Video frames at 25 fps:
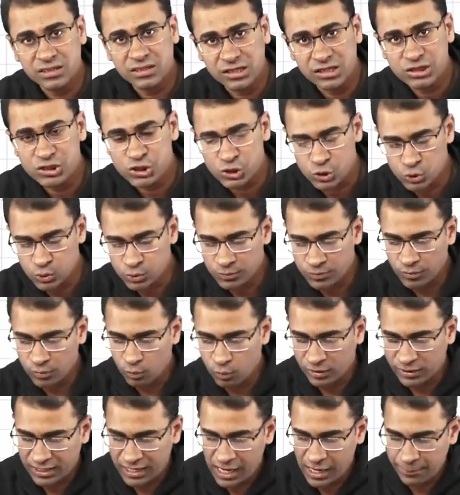issue
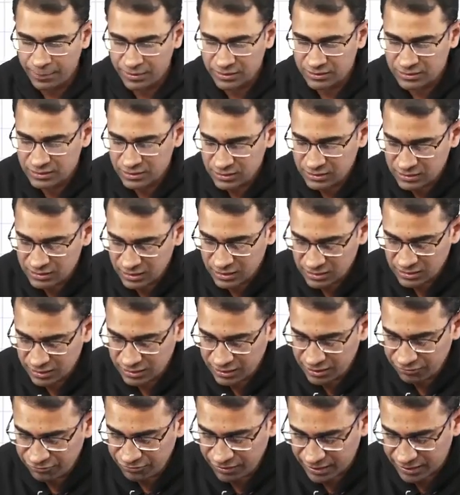what happens is there is a
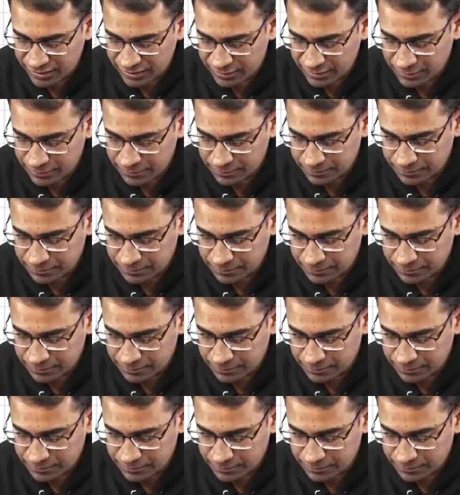defect